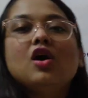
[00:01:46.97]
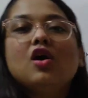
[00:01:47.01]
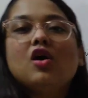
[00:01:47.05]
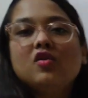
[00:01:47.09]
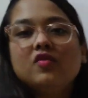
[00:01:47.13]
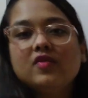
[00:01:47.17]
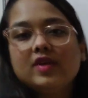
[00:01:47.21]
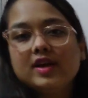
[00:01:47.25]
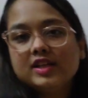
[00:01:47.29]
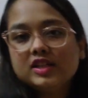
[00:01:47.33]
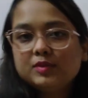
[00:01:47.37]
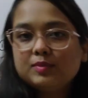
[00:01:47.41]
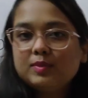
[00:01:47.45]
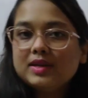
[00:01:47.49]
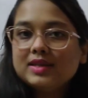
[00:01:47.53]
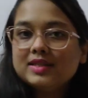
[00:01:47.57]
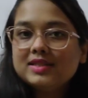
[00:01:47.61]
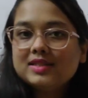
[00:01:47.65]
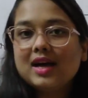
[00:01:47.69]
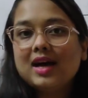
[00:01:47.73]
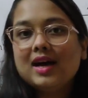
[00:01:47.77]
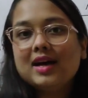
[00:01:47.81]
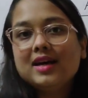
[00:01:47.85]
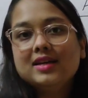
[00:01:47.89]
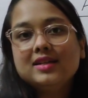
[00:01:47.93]
of H
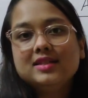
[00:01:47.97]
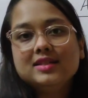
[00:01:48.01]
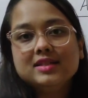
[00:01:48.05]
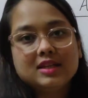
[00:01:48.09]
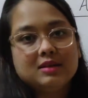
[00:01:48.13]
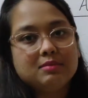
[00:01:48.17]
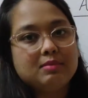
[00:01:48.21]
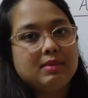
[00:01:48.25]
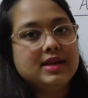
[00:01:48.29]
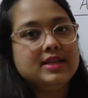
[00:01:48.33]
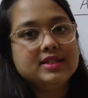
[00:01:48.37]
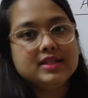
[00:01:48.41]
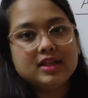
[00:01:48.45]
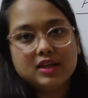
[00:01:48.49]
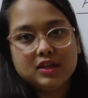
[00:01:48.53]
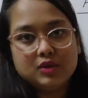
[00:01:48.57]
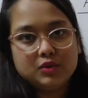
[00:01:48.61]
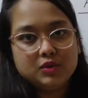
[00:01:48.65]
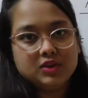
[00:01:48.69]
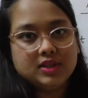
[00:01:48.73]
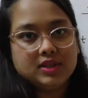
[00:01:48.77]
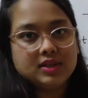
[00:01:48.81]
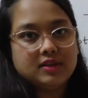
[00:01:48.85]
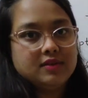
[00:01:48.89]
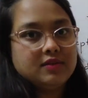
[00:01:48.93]
plus ions in my
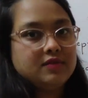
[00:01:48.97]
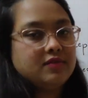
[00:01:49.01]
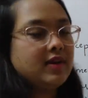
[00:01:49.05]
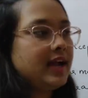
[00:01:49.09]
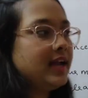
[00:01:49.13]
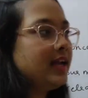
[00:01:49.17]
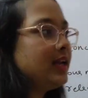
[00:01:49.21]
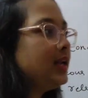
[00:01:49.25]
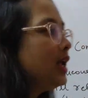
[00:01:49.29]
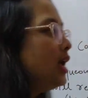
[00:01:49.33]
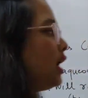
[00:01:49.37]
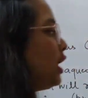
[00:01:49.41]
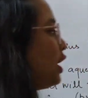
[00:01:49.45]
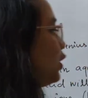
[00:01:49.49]
solution. Fine.